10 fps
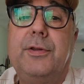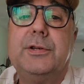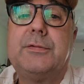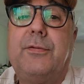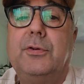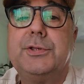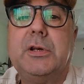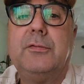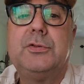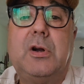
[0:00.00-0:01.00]
this full
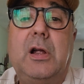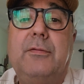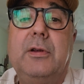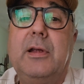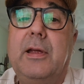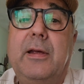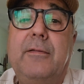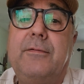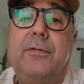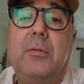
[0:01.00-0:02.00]
self-driving,
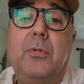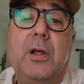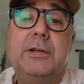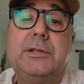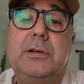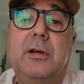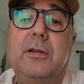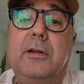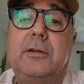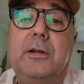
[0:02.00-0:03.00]
and from what I see
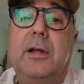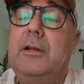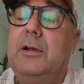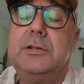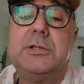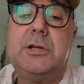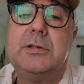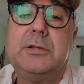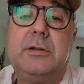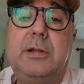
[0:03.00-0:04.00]
on the internet, it's
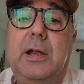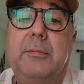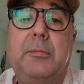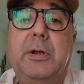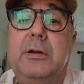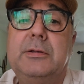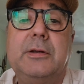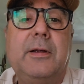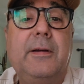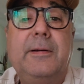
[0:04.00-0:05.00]
just damn
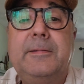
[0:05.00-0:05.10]
amazing.